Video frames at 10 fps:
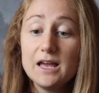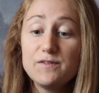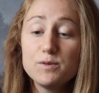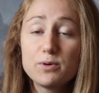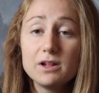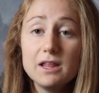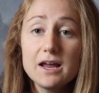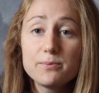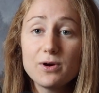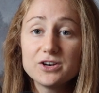If you put a
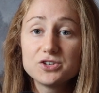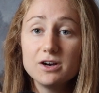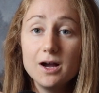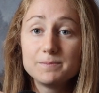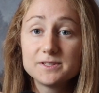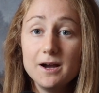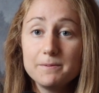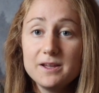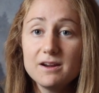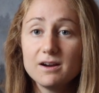lot of pressure up top
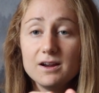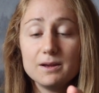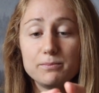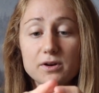here and